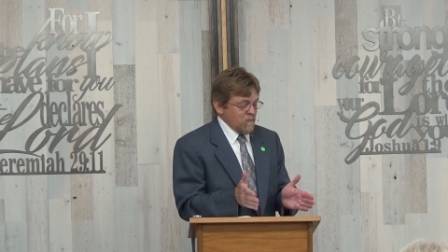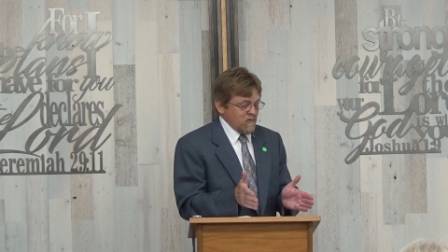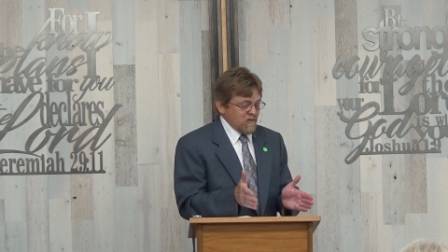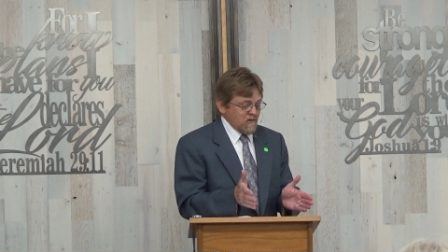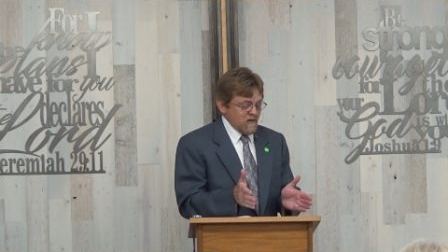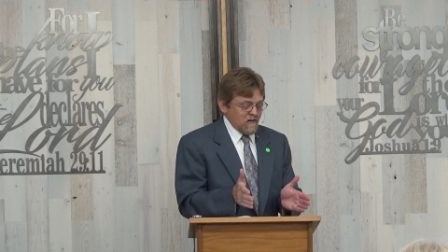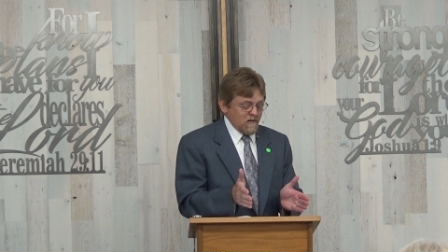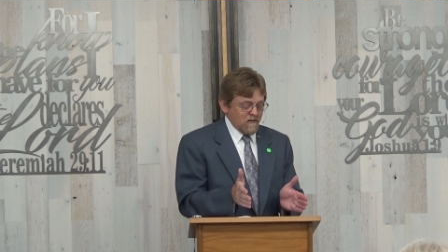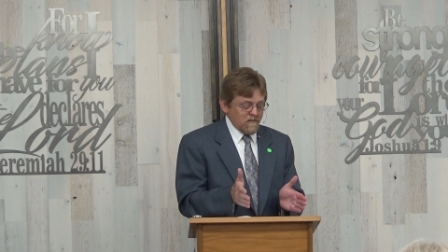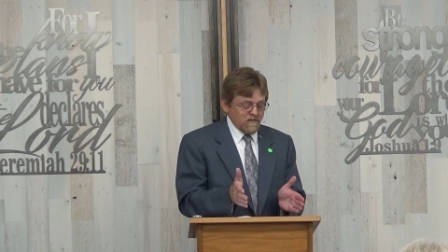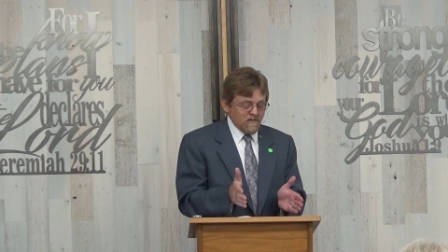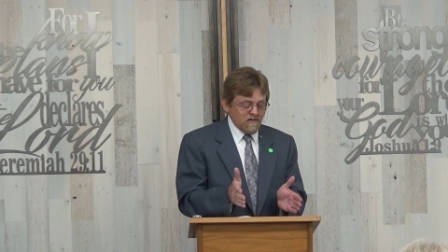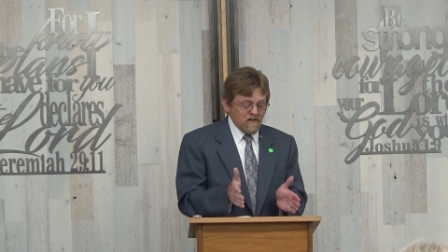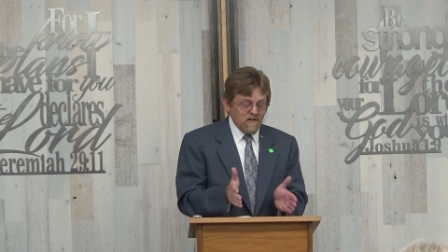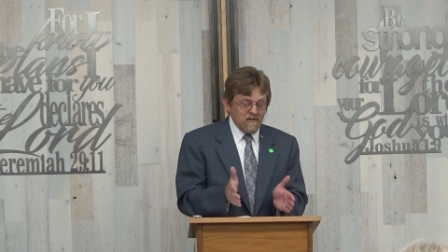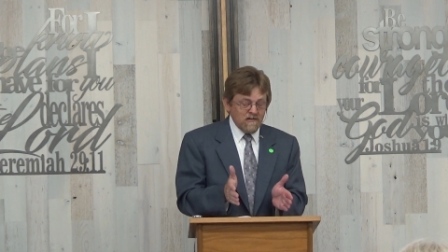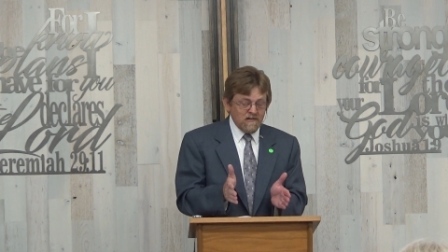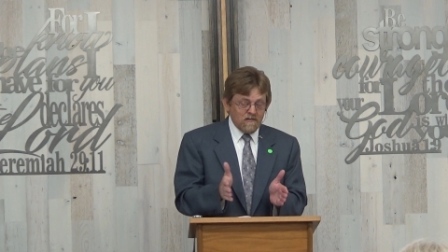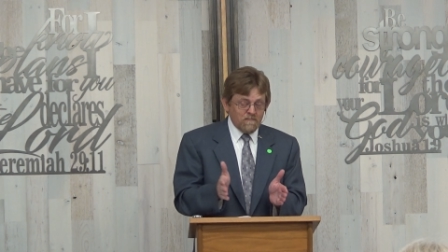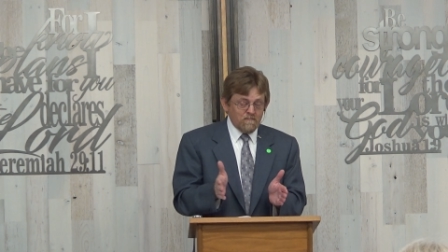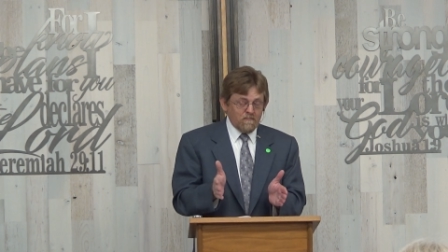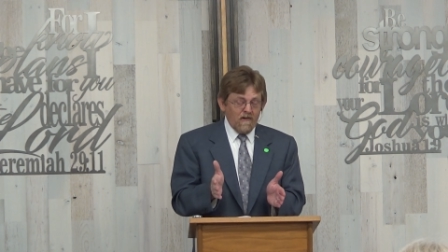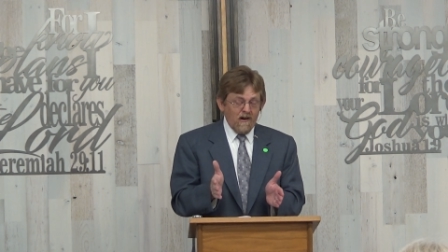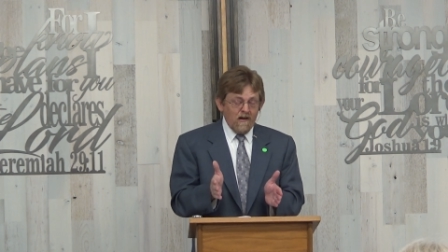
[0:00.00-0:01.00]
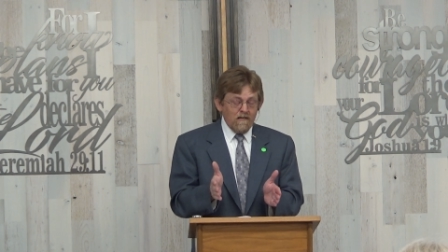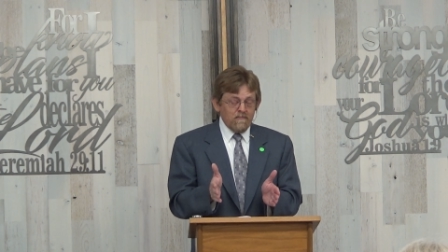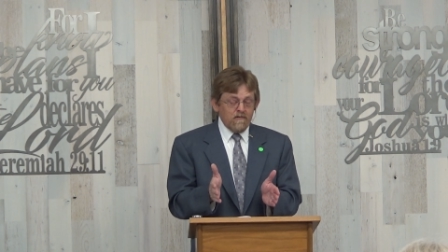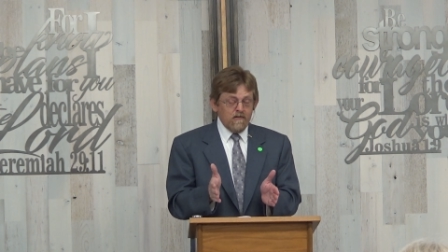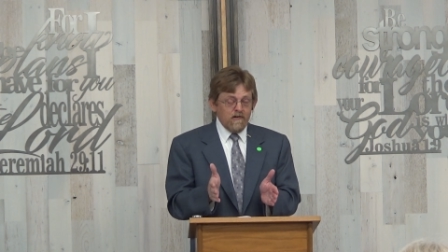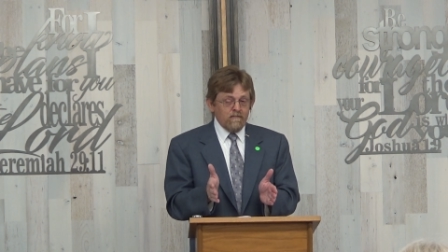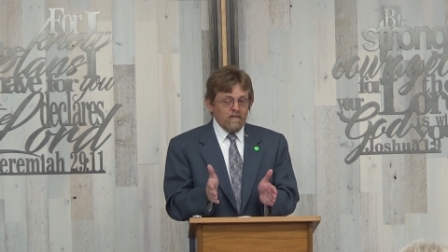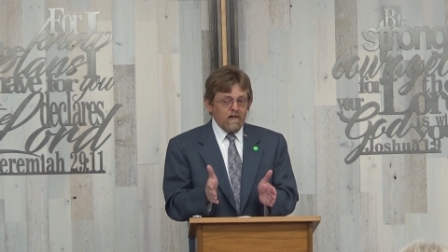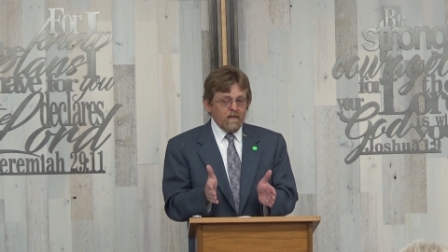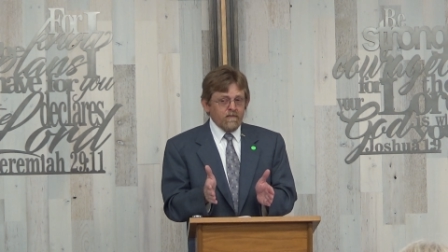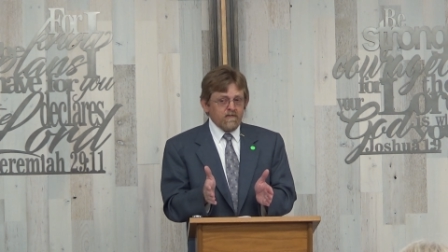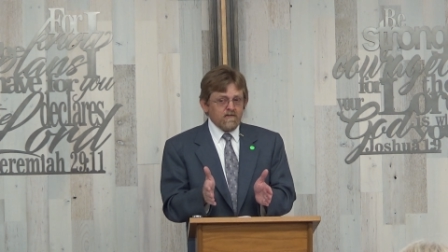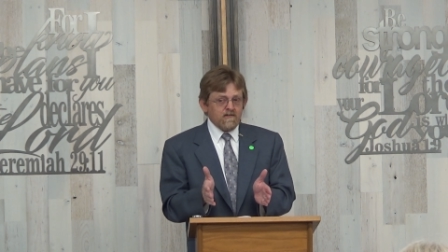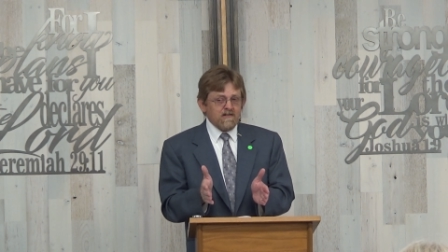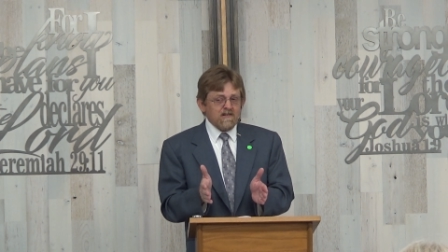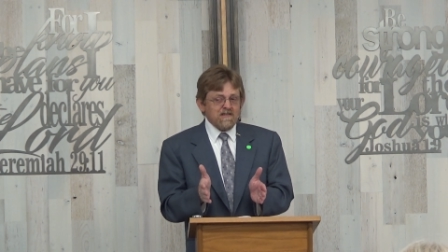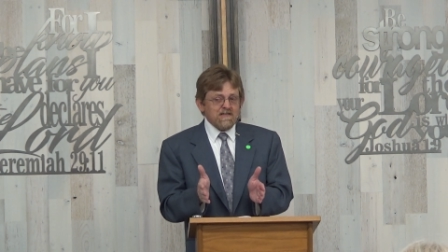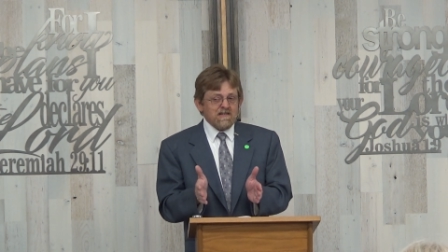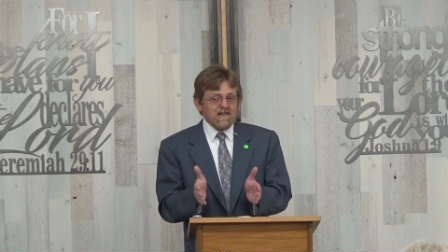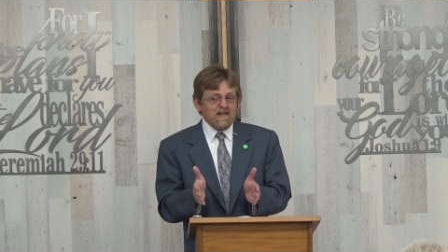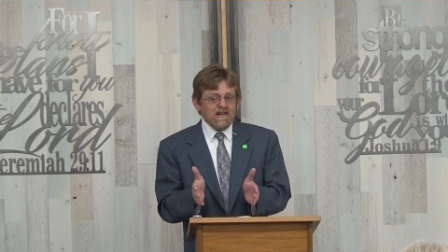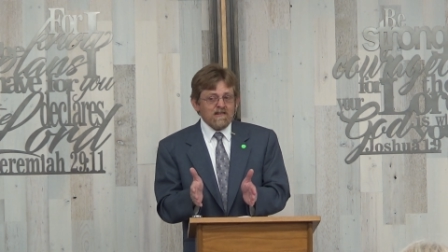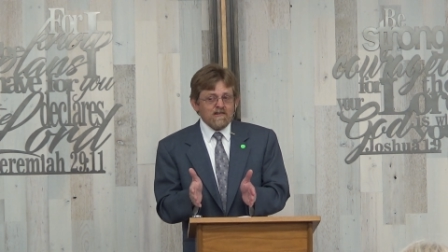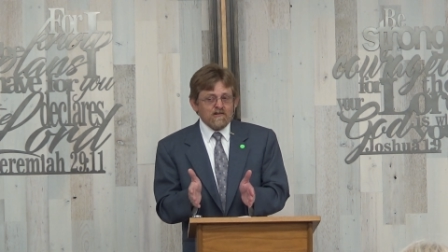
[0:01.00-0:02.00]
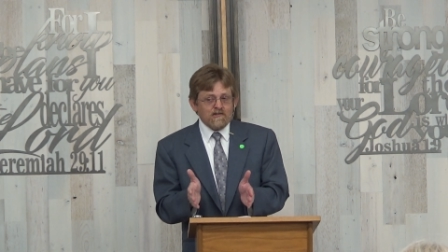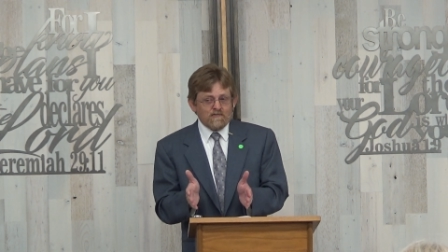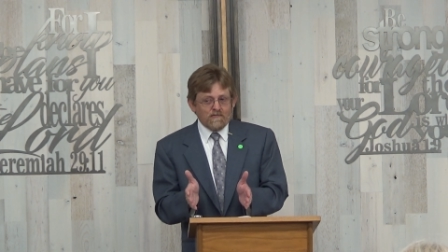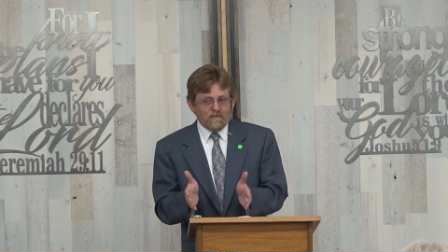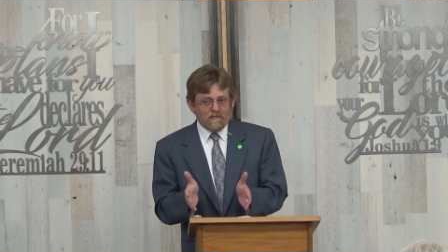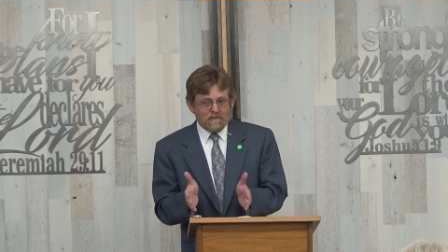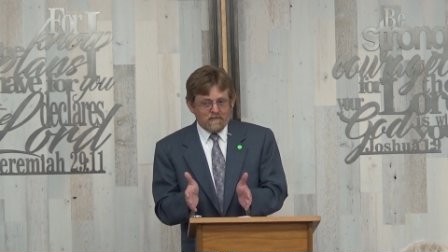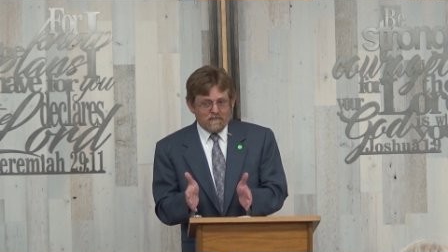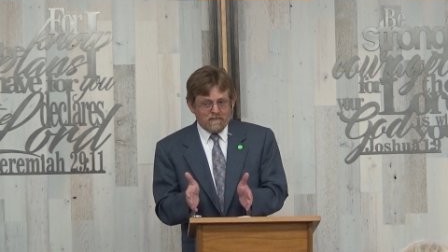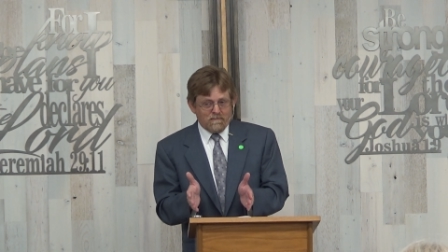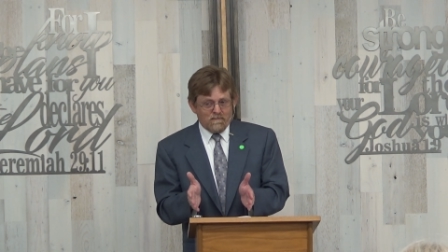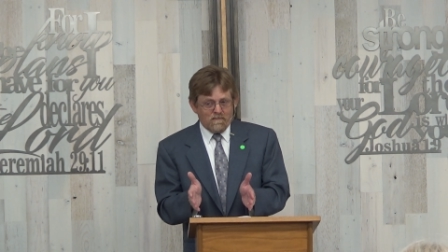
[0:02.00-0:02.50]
in particular say this is probably a reference to the kestrel.